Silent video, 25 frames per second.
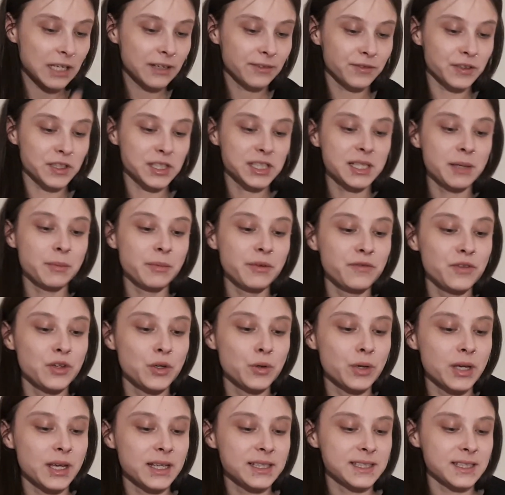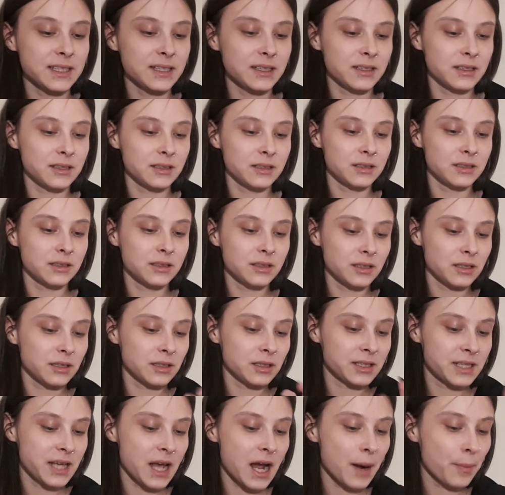For some of you, it's a
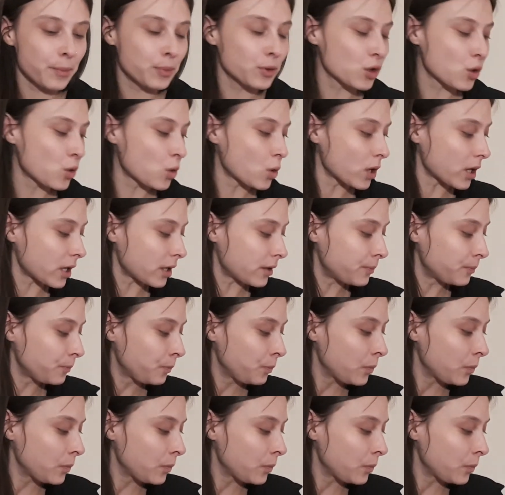Capricorn.